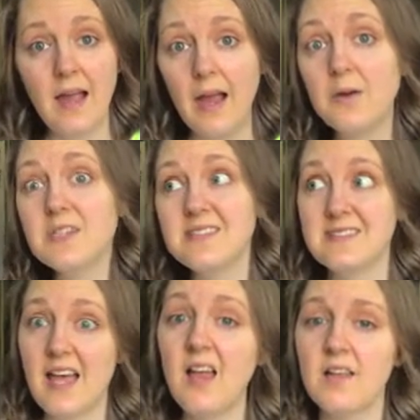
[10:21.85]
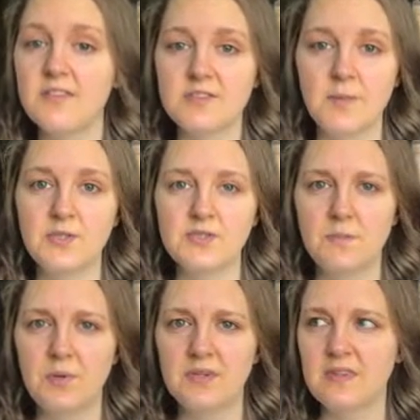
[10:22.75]
ourselves, most
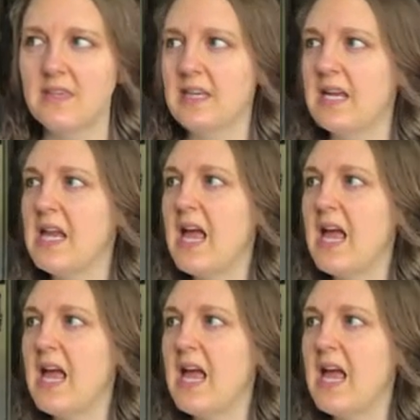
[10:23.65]
importantly.